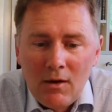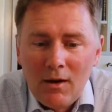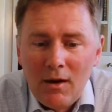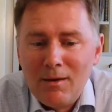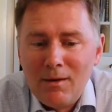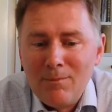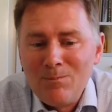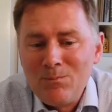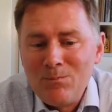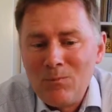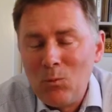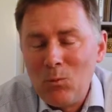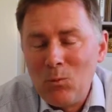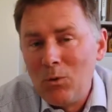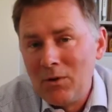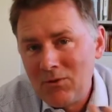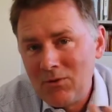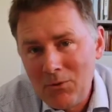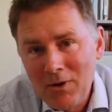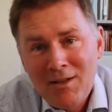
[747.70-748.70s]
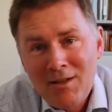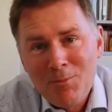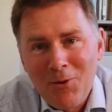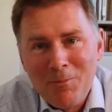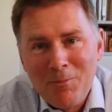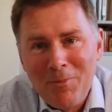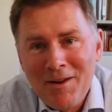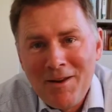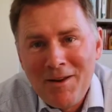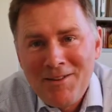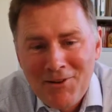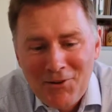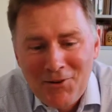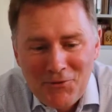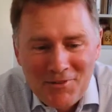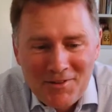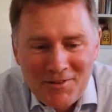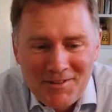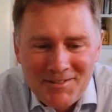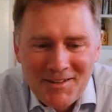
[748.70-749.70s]
And what's great about many
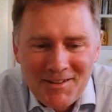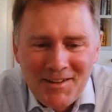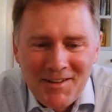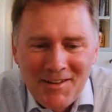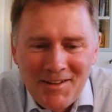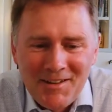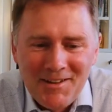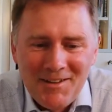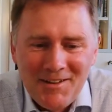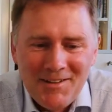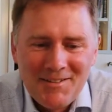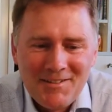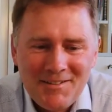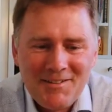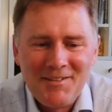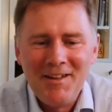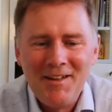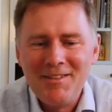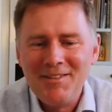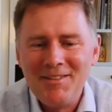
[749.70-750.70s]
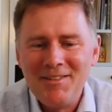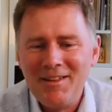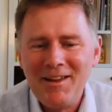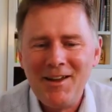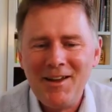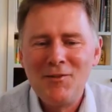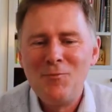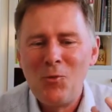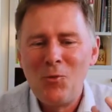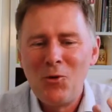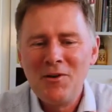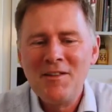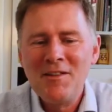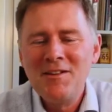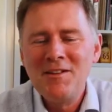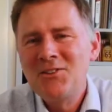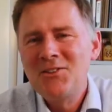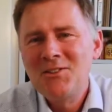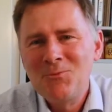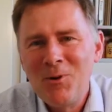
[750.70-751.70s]
of these is that they have more
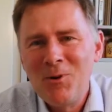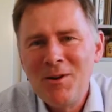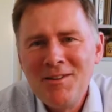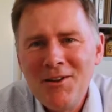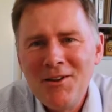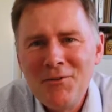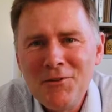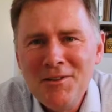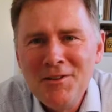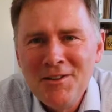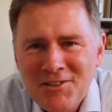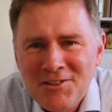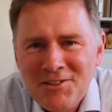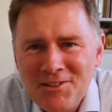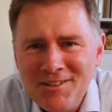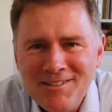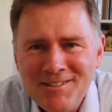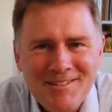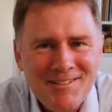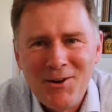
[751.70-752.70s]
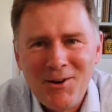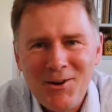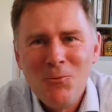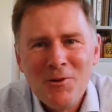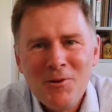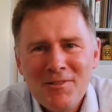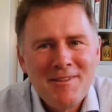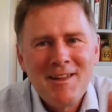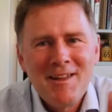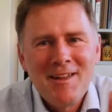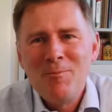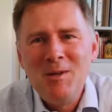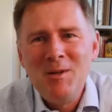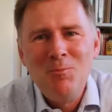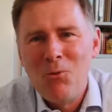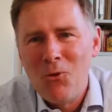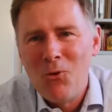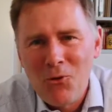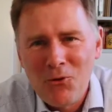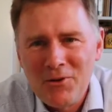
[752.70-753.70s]
than just one definition. Now, wouldn't that be
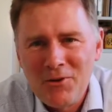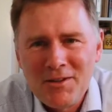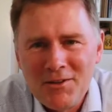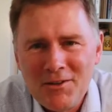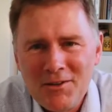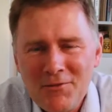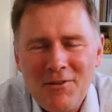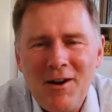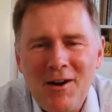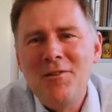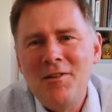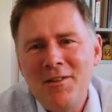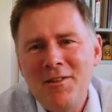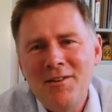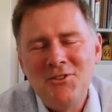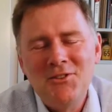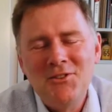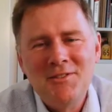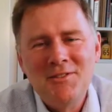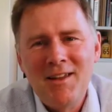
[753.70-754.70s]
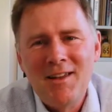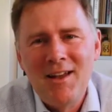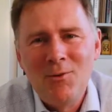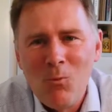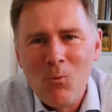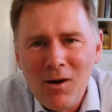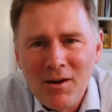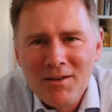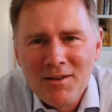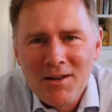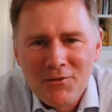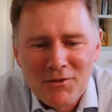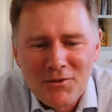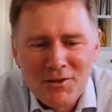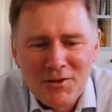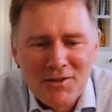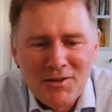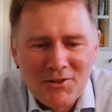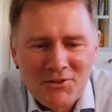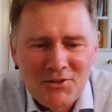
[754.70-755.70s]
boring if everything just had one
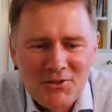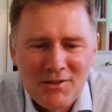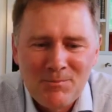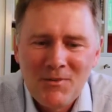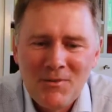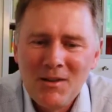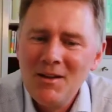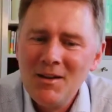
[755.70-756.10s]
definition?